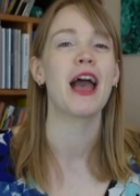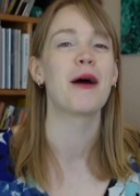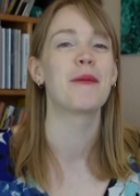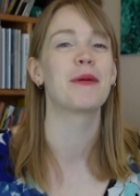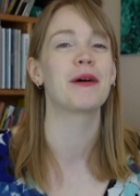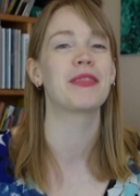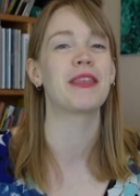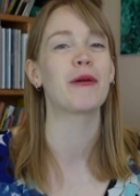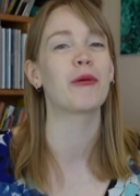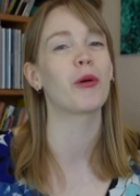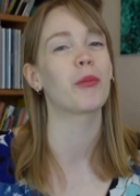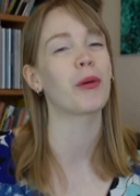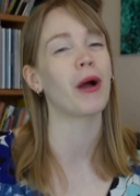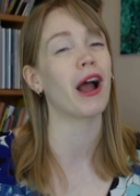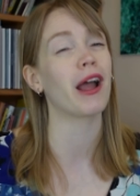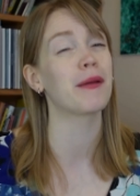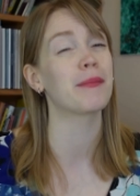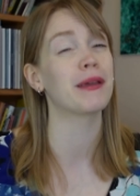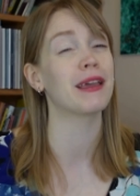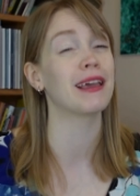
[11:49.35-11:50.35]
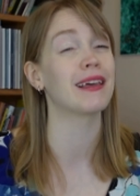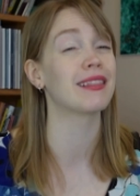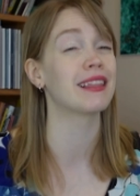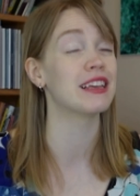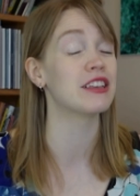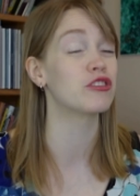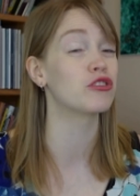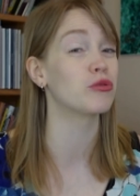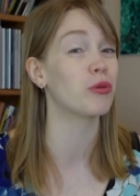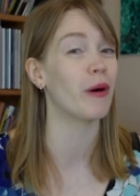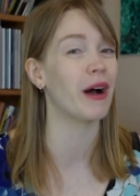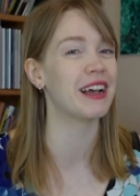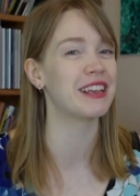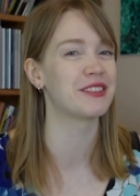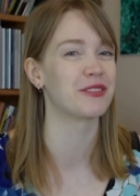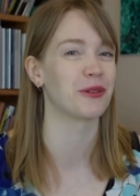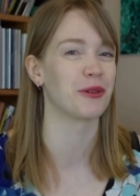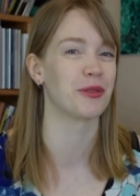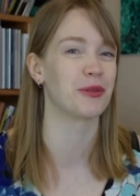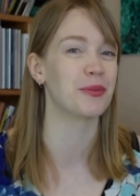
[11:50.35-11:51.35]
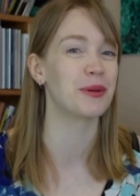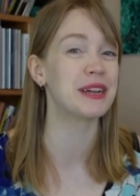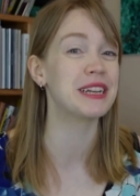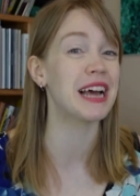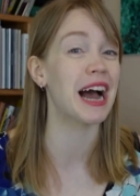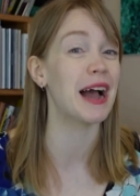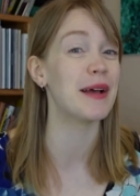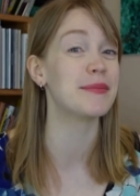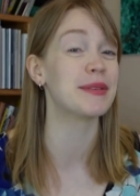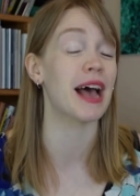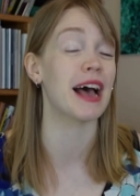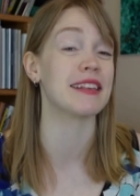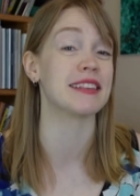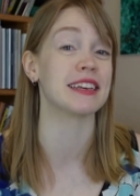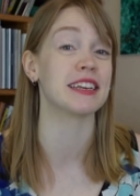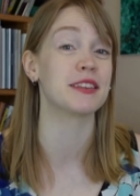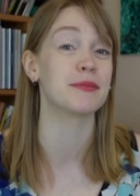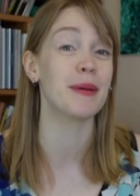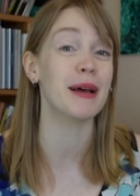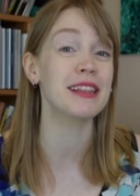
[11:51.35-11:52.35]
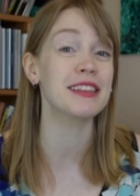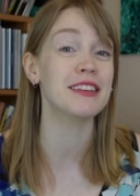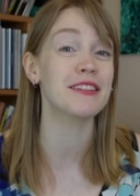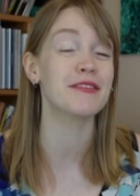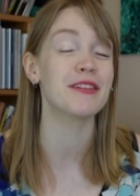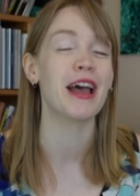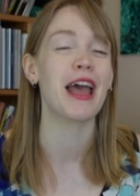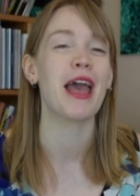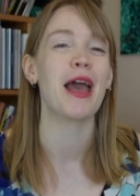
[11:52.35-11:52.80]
but they will probably be at least twice or 3 times as expensive